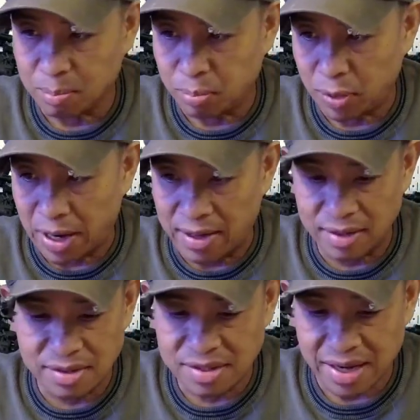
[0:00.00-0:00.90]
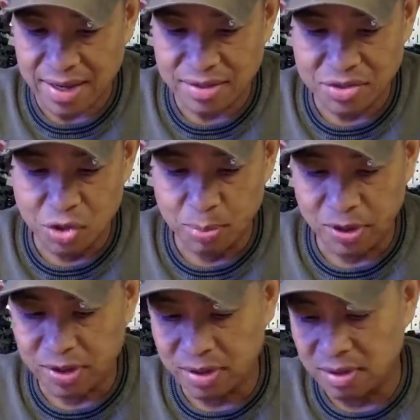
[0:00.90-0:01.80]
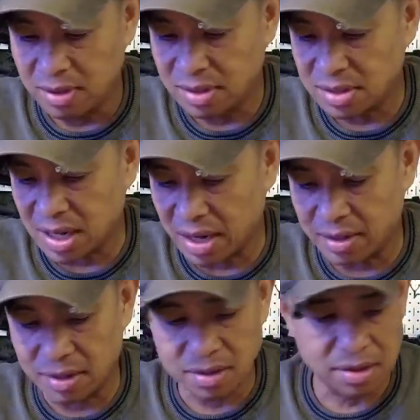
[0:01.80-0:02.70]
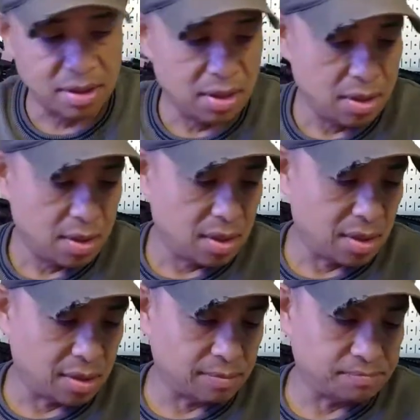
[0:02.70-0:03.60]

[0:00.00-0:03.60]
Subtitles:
branded Sand Super tires. Um,